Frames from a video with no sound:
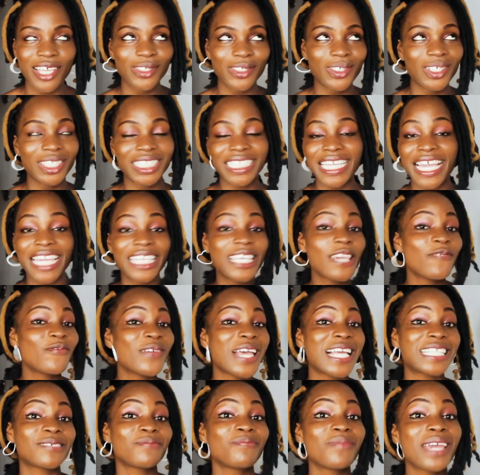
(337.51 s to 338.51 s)
So she can give
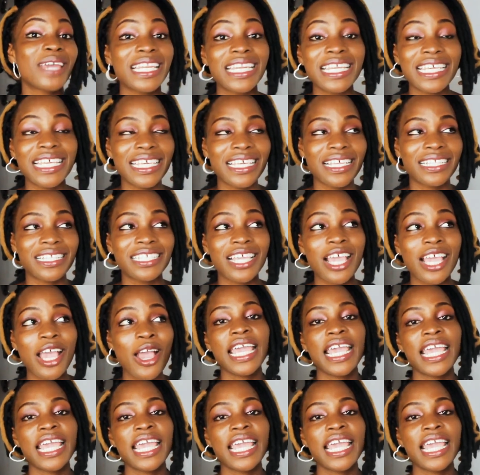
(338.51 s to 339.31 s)
you as many kids.